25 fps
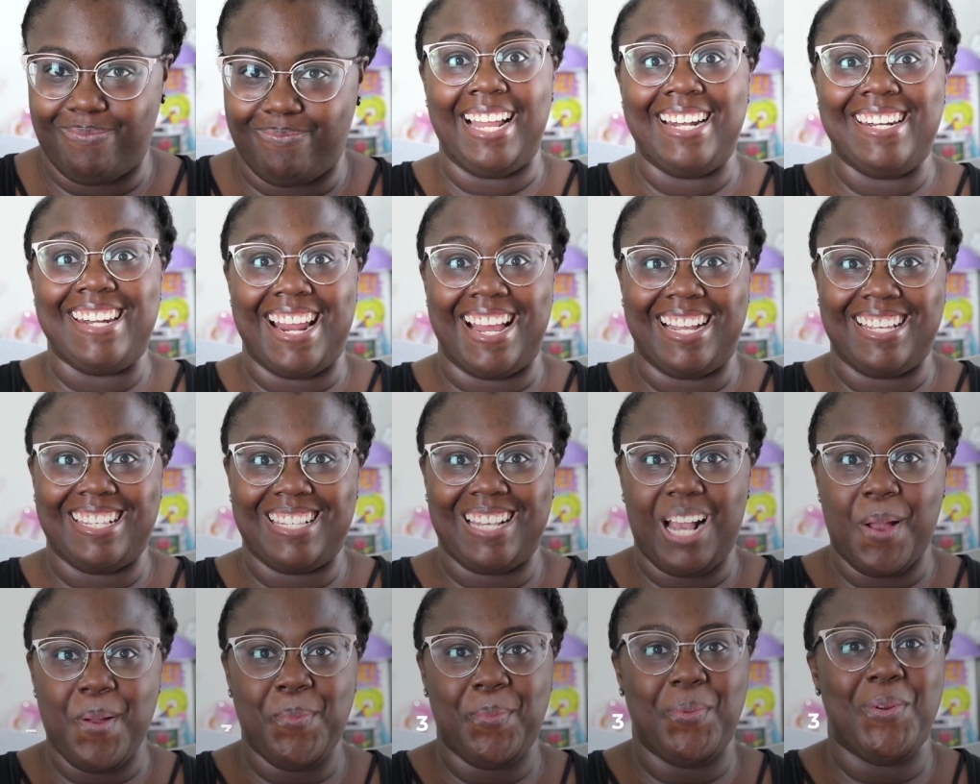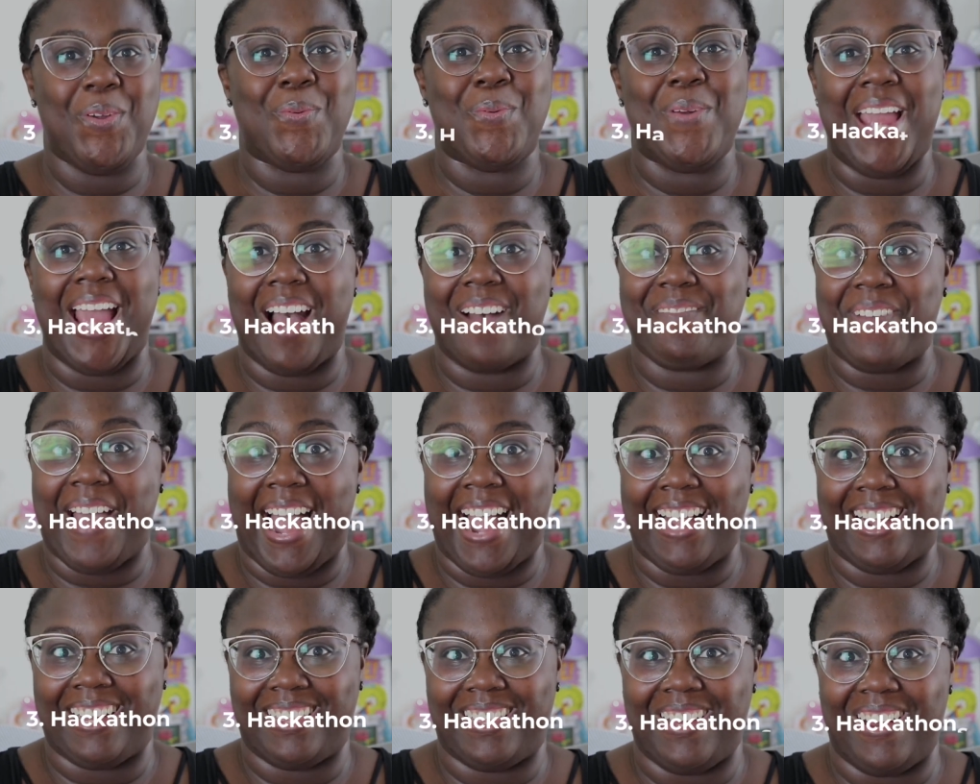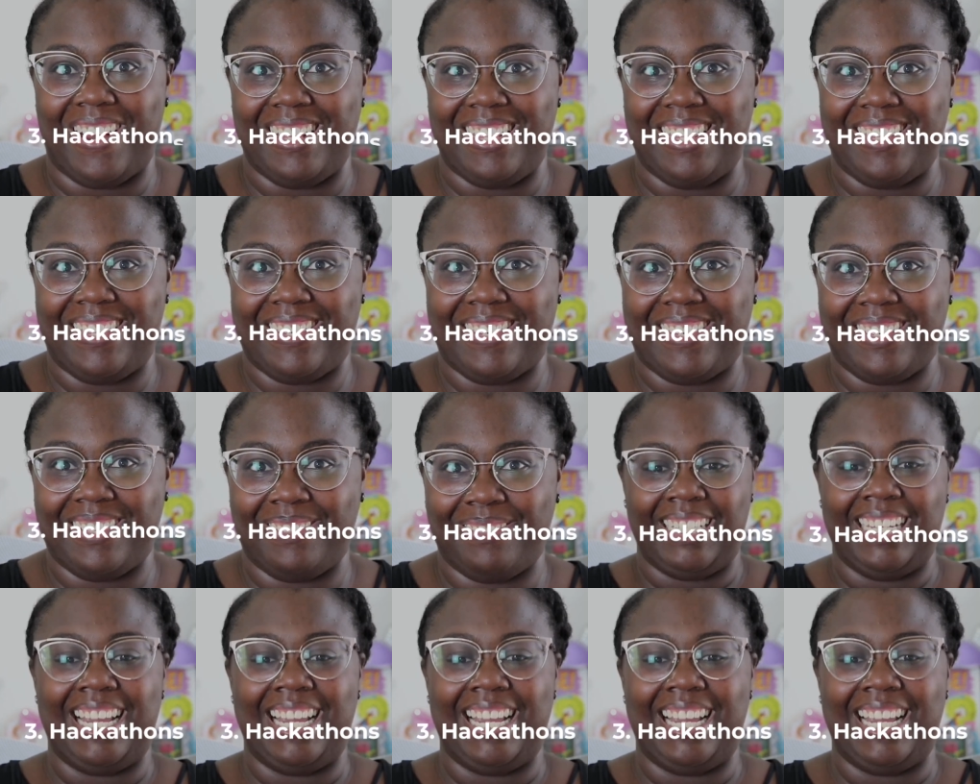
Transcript: Next up, we have hackathons.